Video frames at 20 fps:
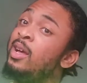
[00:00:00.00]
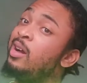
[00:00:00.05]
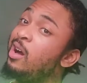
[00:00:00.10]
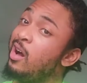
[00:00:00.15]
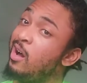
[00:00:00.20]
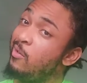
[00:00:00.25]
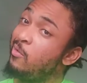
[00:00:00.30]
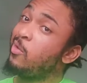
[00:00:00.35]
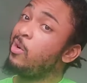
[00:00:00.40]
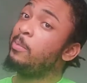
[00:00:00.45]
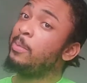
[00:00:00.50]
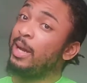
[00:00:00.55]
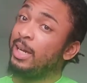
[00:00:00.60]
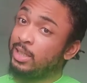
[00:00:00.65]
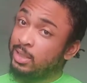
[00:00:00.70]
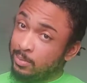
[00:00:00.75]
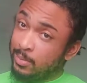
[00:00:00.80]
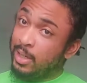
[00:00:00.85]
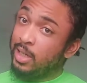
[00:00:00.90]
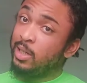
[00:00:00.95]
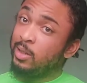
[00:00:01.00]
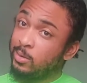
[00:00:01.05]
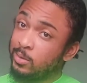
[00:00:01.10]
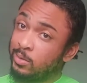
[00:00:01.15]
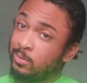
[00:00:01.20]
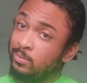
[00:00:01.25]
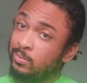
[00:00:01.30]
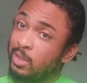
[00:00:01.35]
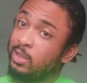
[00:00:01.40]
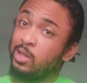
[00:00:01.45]
OfferUp got some
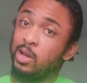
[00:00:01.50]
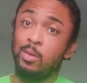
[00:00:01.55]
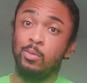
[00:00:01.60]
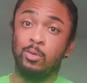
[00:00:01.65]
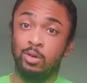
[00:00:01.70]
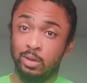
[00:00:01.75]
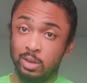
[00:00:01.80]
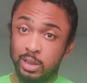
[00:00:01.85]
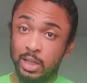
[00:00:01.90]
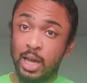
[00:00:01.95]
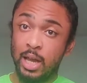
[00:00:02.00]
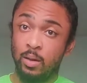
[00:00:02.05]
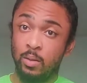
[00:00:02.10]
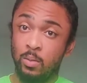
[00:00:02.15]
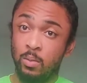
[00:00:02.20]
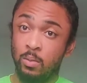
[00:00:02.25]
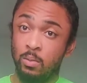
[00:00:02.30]
deals. That's all I'm going to say.